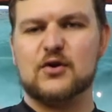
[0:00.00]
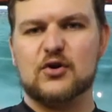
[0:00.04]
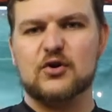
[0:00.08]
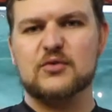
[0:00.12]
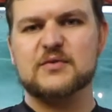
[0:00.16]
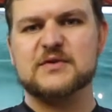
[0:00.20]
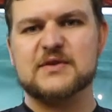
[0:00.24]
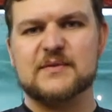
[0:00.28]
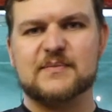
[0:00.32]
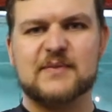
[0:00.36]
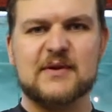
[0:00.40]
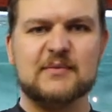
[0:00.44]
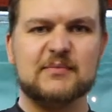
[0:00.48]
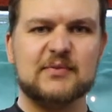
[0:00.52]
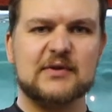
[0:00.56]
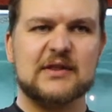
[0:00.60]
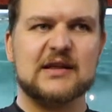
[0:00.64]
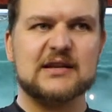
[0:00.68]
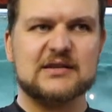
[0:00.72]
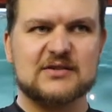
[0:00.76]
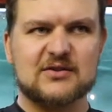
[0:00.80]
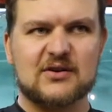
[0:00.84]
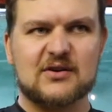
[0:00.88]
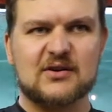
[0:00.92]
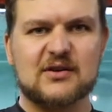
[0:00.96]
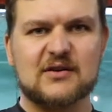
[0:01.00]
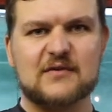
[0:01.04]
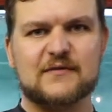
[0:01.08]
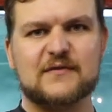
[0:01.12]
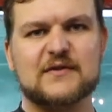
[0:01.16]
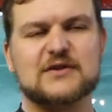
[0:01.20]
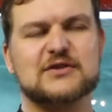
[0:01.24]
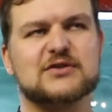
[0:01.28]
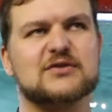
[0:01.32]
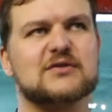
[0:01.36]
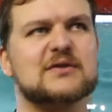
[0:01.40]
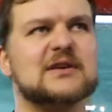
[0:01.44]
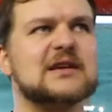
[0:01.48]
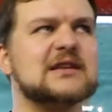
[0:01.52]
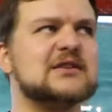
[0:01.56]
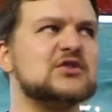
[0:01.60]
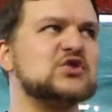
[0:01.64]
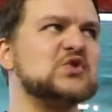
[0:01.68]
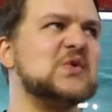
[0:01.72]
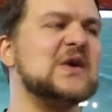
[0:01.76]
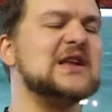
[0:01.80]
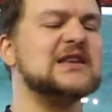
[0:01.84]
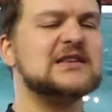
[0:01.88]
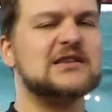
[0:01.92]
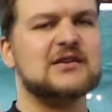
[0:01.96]
groups of people that target fish, you get
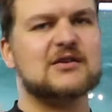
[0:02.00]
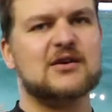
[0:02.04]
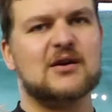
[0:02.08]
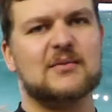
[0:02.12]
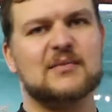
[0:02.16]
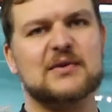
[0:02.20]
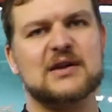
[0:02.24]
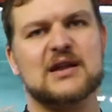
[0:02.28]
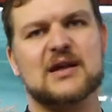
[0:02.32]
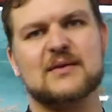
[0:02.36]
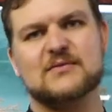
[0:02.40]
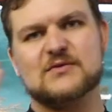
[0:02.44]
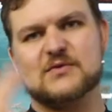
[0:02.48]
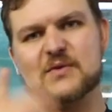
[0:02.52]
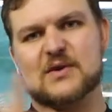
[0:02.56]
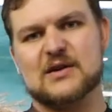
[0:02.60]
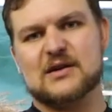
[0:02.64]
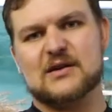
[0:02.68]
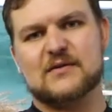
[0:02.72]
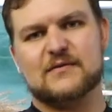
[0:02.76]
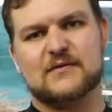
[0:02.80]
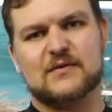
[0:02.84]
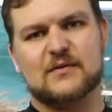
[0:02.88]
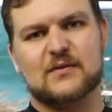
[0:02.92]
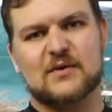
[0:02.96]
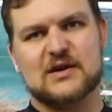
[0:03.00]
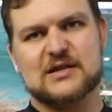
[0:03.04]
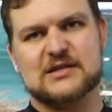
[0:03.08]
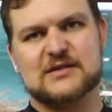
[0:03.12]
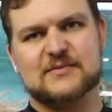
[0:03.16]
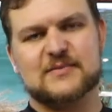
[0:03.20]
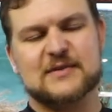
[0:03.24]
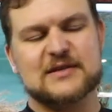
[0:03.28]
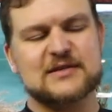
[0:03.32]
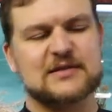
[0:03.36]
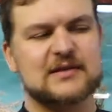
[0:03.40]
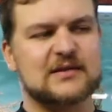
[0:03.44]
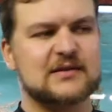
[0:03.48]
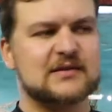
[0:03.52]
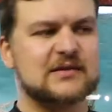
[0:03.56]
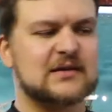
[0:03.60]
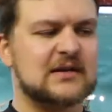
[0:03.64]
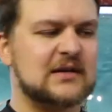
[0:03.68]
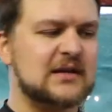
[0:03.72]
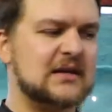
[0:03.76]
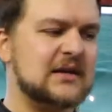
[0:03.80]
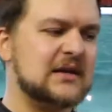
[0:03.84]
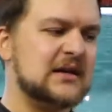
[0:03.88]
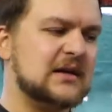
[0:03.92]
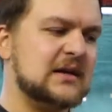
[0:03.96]
20 common names, one different, one species.
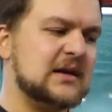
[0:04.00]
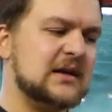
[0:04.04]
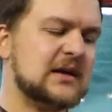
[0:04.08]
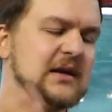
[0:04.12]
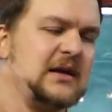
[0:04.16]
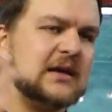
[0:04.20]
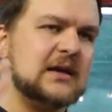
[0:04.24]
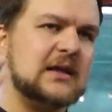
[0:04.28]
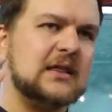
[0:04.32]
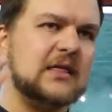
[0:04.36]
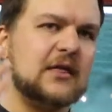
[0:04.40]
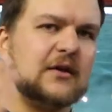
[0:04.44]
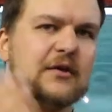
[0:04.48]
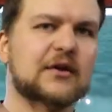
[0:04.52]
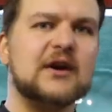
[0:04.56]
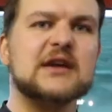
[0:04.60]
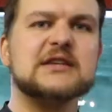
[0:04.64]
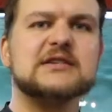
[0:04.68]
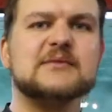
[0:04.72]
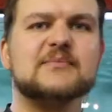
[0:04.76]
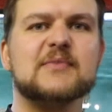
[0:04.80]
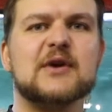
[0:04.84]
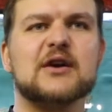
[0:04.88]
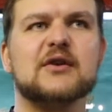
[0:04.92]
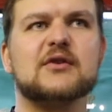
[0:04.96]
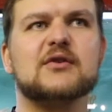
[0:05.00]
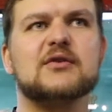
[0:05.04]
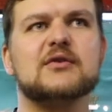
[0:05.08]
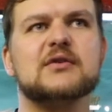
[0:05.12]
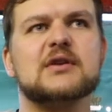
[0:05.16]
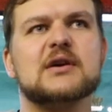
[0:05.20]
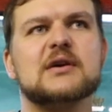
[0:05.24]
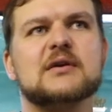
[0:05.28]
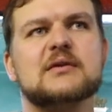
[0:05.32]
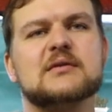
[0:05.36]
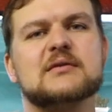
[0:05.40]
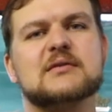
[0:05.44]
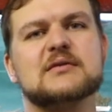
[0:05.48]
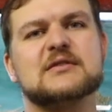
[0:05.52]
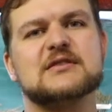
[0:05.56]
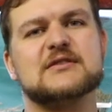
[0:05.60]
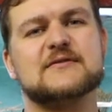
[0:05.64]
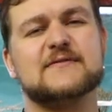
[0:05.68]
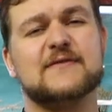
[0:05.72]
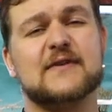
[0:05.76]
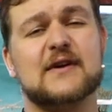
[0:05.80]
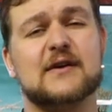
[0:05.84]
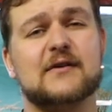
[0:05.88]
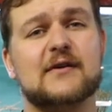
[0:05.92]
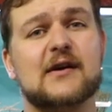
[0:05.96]
The greater Barracuda,
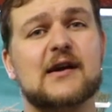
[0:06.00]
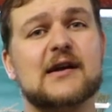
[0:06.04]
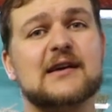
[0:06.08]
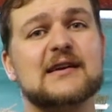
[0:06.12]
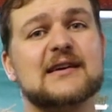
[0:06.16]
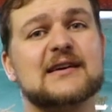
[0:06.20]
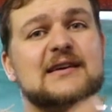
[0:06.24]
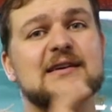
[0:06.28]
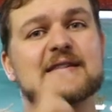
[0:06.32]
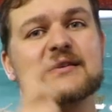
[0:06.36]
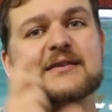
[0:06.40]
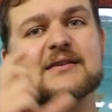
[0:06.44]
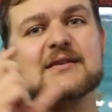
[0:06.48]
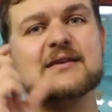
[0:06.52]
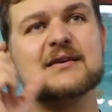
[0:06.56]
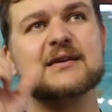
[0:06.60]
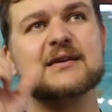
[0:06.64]
Spirena